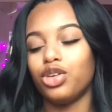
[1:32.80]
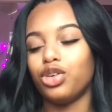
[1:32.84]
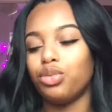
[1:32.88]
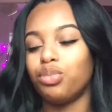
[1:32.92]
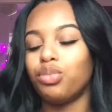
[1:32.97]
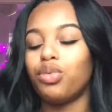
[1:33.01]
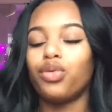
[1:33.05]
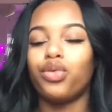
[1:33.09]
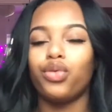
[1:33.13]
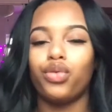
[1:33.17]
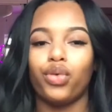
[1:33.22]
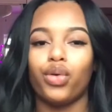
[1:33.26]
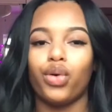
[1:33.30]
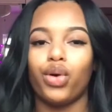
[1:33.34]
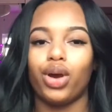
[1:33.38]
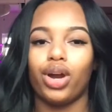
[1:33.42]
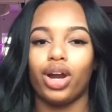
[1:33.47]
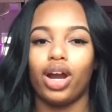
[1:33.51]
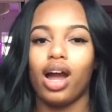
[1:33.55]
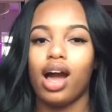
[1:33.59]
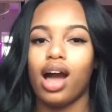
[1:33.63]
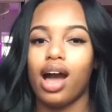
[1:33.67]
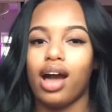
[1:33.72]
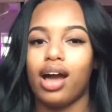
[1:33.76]

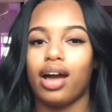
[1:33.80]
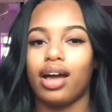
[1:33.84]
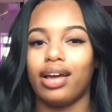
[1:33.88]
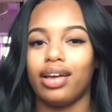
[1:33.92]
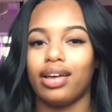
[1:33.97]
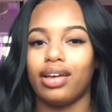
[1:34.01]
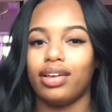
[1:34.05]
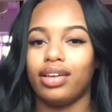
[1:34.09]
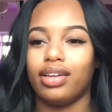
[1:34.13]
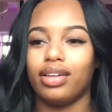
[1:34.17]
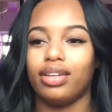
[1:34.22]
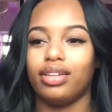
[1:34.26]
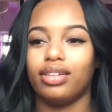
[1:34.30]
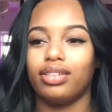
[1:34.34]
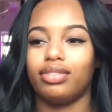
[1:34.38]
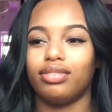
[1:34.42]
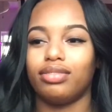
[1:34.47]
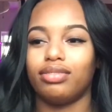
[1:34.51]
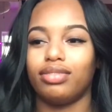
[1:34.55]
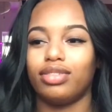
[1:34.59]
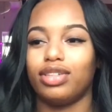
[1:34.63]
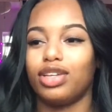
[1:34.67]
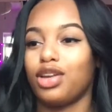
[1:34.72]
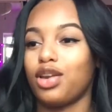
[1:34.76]
before I,
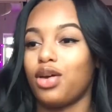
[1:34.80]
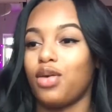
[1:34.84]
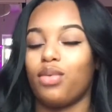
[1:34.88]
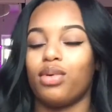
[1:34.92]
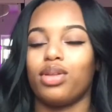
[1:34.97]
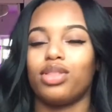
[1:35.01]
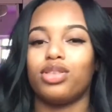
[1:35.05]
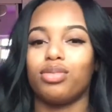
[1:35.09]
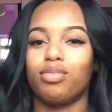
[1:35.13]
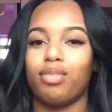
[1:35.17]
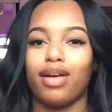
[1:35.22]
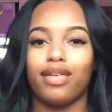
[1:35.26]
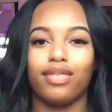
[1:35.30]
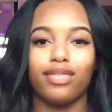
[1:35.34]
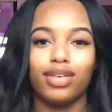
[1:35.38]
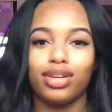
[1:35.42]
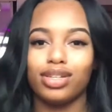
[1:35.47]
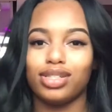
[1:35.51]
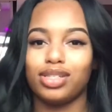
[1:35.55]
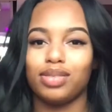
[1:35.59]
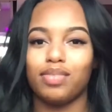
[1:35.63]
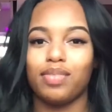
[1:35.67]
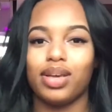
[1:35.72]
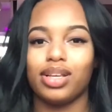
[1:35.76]
you know, went through my
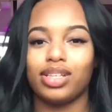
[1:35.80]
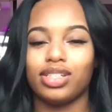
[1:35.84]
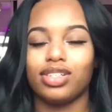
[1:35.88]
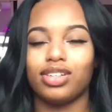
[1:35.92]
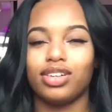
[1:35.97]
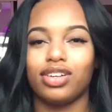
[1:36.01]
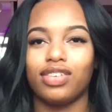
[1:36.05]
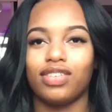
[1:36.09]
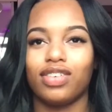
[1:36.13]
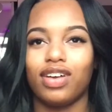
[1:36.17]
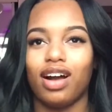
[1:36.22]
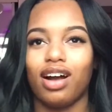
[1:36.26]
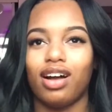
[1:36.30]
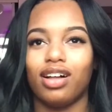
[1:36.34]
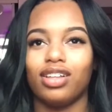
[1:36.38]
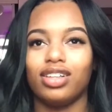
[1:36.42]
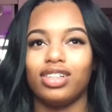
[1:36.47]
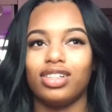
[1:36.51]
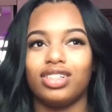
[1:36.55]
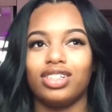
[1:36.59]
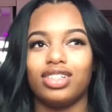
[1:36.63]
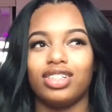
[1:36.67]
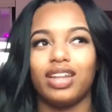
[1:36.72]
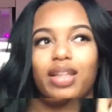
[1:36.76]
first semester of
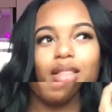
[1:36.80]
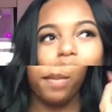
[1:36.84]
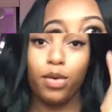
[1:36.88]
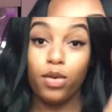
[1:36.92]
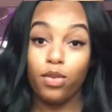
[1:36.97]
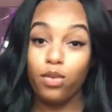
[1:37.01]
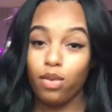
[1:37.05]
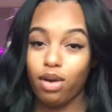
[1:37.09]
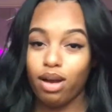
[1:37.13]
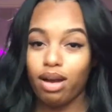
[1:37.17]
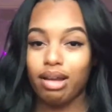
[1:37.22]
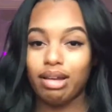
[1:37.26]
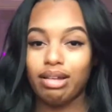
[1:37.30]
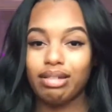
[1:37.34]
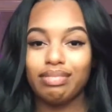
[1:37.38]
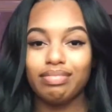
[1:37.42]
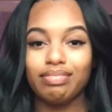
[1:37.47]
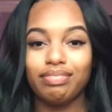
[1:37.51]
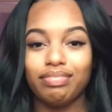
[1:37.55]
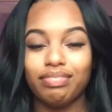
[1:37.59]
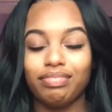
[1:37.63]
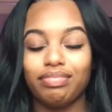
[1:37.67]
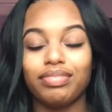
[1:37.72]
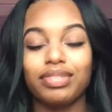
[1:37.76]
college. Number 1,
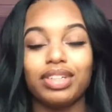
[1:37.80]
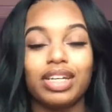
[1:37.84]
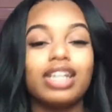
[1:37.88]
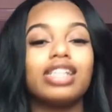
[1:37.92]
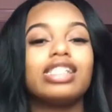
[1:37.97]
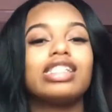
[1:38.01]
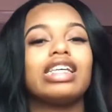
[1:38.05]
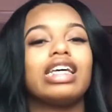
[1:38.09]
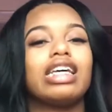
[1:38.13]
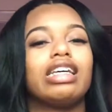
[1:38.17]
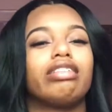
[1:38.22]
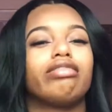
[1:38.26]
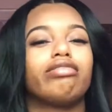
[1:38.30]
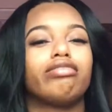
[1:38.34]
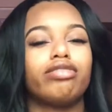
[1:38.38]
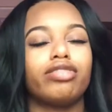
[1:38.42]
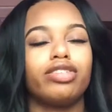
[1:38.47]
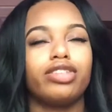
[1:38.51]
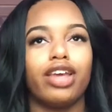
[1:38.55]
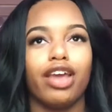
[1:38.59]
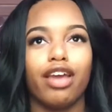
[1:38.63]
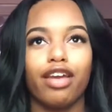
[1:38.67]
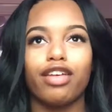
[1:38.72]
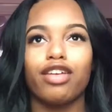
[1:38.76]
I'm gonna say
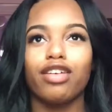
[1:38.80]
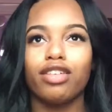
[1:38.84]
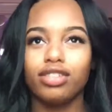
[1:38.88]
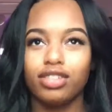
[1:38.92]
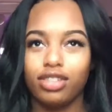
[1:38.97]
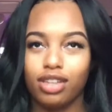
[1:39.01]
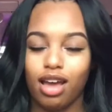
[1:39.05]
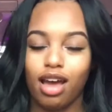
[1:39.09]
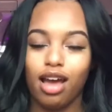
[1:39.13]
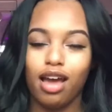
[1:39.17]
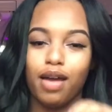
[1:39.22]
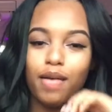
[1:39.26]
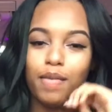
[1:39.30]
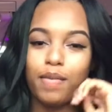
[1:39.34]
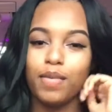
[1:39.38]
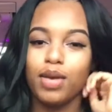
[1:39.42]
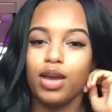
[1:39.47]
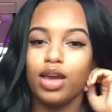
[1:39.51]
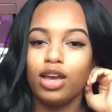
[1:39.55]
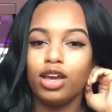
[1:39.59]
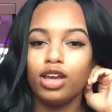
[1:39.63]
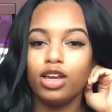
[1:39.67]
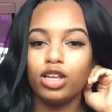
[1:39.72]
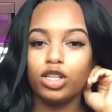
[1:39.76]
take your time
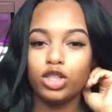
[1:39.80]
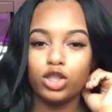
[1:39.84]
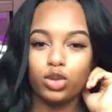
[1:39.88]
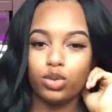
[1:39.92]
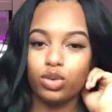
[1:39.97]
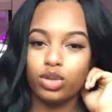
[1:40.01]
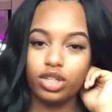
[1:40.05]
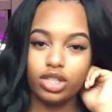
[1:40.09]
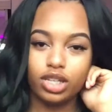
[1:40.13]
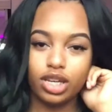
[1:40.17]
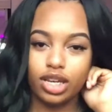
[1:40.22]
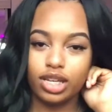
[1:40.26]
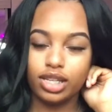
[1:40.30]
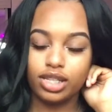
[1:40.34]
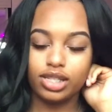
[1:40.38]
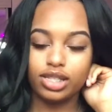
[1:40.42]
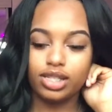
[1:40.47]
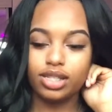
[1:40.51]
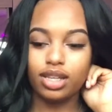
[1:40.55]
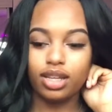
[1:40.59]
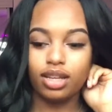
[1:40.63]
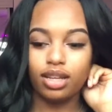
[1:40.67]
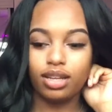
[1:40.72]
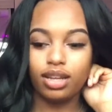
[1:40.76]
to
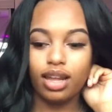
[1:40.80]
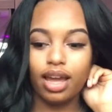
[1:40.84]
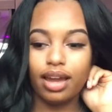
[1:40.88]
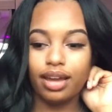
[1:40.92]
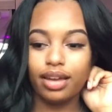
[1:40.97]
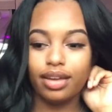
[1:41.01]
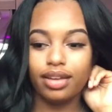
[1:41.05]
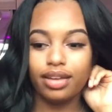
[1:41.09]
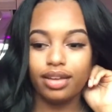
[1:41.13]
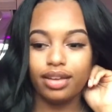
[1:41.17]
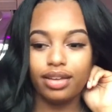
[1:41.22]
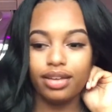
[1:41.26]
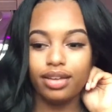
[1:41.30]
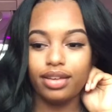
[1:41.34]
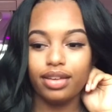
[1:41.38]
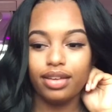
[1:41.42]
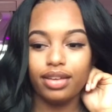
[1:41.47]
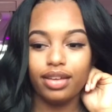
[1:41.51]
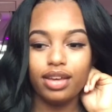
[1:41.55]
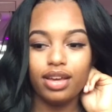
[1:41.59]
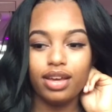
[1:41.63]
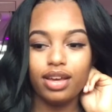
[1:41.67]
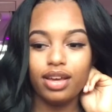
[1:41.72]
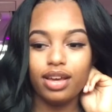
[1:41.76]
adjust. Like,
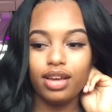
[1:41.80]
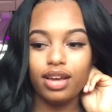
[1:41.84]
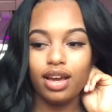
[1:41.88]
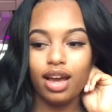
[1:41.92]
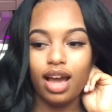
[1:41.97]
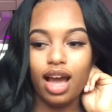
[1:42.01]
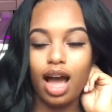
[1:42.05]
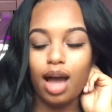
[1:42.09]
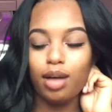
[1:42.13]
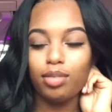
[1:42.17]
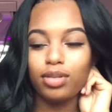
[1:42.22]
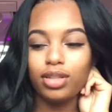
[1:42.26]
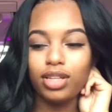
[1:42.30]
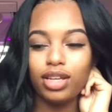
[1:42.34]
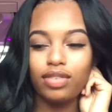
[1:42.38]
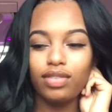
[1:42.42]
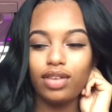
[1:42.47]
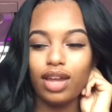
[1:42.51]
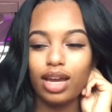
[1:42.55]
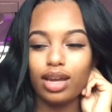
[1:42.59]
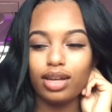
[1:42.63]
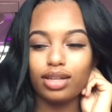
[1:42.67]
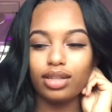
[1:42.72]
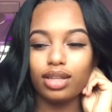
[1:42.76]
I believe
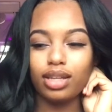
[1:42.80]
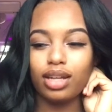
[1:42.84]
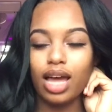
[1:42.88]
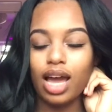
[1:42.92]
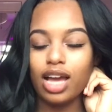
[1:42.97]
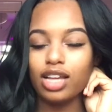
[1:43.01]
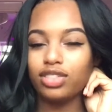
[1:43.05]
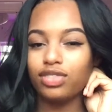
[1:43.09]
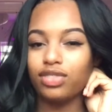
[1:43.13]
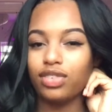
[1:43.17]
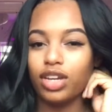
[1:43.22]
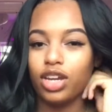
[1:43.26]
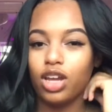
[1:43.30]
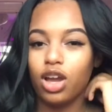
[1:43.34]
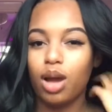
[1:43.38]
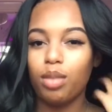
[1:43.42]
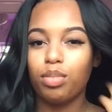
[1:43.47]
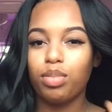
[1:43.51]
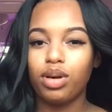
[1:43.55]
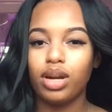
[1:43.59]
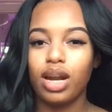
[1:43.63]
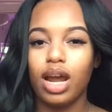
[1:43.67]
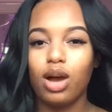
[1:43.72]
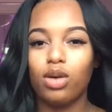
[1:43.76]
like the last video I
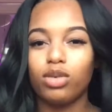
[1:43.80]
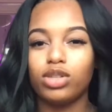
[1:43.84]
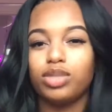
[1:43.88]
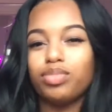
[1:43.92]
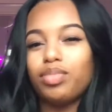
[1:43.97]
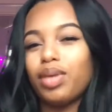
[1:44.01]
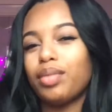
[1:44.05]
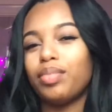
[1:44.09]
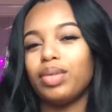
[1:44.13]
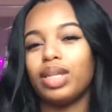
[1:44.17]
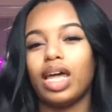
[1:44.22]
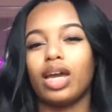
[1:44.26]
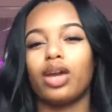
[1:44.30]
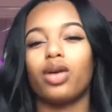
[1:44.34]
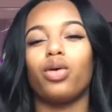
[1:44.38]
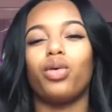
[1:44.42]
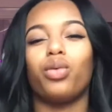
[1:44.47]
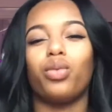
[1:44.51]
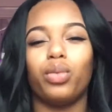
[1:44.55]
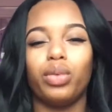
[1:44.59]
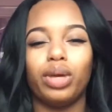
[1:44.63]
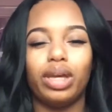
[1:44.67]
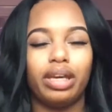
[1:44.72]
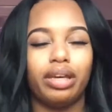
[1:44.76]
put out was maybe like a
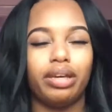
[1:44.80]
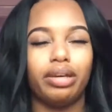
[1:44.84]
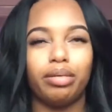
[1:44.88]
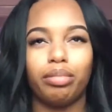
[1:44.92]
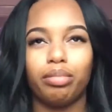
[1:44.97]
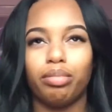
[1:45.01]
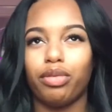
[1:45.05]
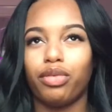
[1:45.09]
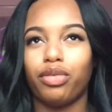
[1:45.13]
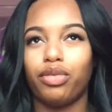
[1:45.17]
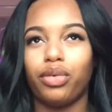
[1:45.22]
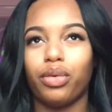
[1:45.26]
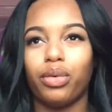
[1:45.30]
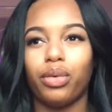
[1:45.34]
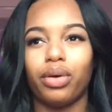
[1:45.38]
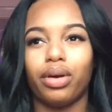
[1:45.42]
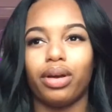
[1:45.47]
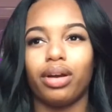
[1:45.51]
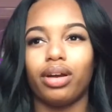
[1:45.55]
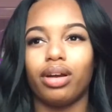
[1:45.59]
week before